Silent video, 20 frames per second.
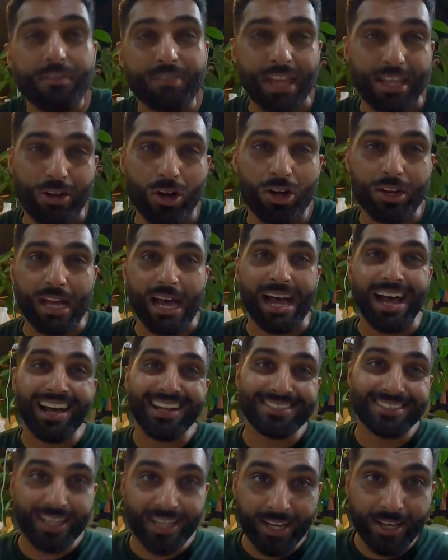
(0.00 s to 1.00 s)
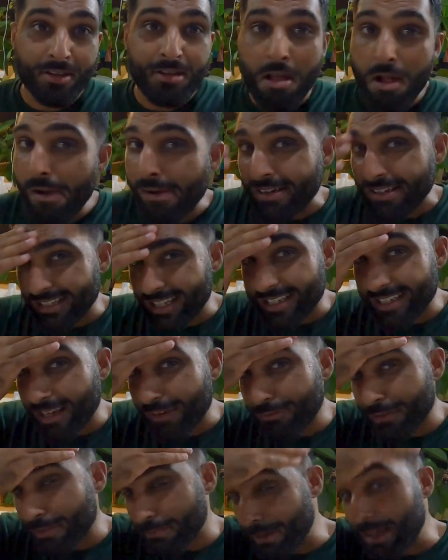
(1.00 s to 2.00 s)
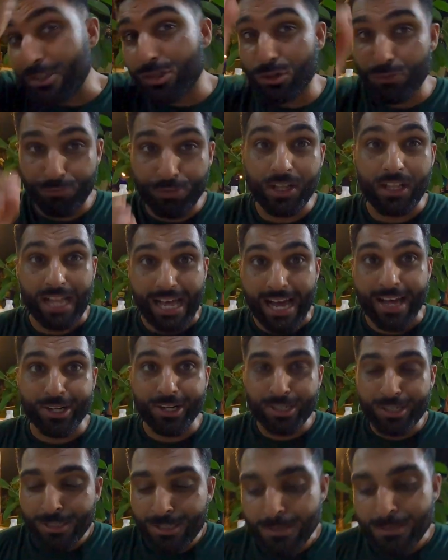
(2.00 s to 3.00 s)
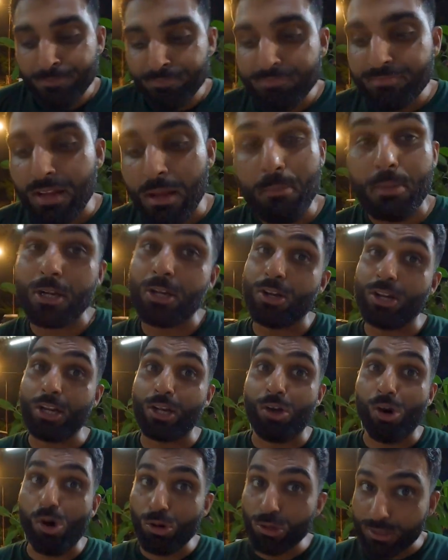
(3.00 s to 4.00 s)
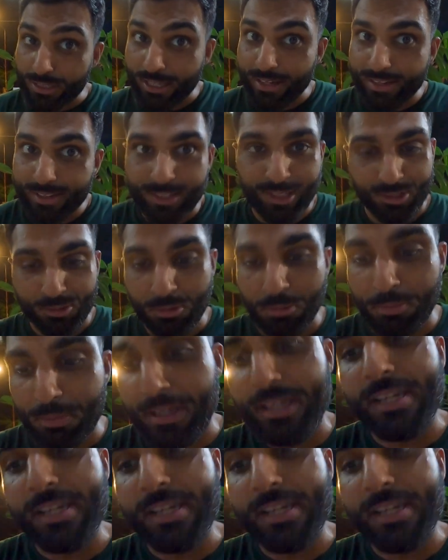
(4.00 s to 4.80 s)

that on a hot day, it definitely makes you feel hotter, but on a cold day, this would